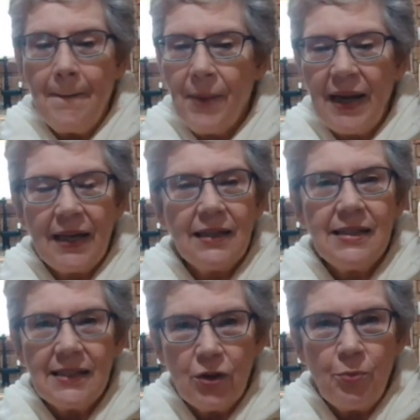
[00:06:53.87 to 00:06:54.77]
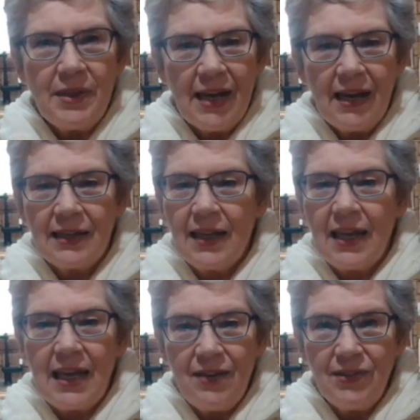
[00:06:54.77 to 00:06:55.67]
but it can still be done,
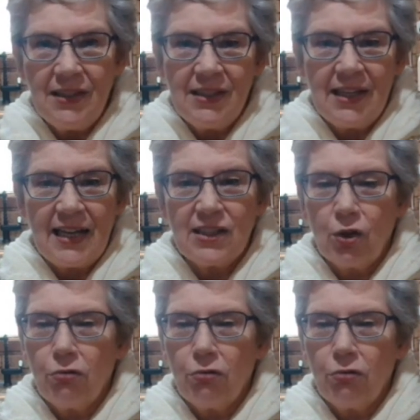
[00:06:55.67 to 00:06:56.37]
even in today's